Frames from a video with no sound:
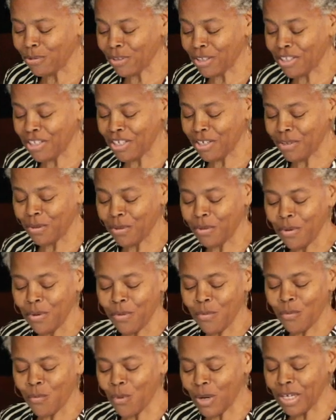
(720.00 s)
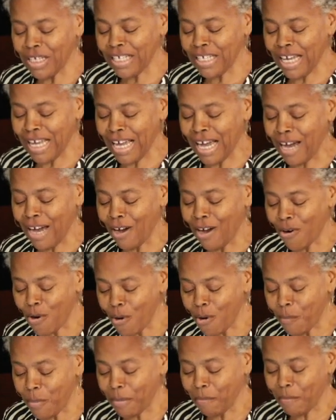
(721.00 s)
until one day I
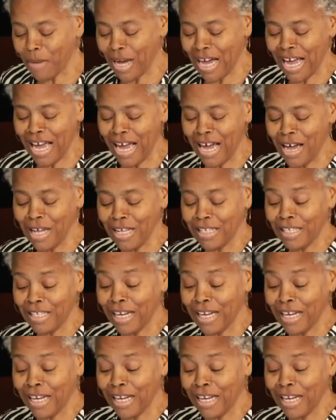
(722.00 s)
opened my eyes,